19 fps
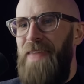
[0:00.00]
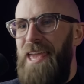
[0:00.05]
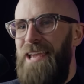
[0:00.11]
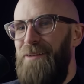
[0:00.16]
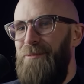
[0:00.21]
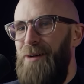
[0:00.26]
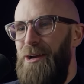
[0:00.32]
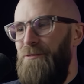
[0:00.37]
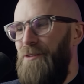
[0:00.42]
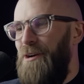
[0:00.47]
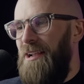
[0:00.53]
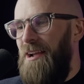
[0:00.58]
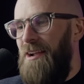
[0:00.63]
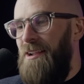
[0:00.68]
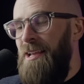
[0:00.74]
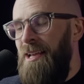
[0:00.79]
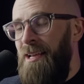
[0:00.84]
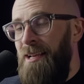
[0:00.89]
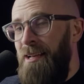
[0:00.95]
they come over and go,
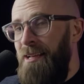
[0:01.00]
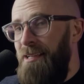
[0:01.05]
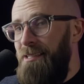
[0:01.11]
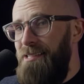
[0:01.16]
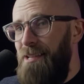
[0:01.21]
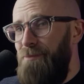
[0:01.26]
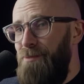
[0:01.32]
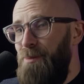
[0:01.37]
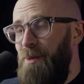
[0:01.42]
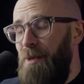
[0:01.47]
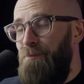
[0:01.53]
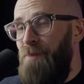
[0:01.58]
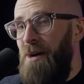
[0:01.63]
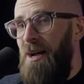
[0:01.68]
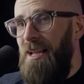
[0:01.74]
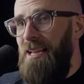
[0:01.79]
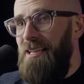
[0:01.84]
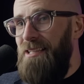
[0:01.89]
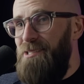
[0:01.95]
just happens to be a
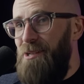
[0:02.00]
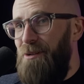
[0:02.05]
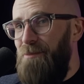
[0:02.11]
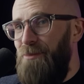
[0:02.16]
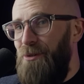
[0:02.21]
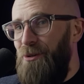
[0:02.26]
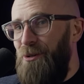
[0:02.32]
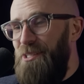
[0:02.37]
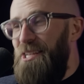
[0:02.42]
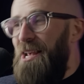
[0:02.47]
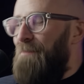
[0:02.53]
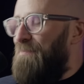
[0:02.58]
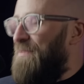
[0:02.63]
pilot on board,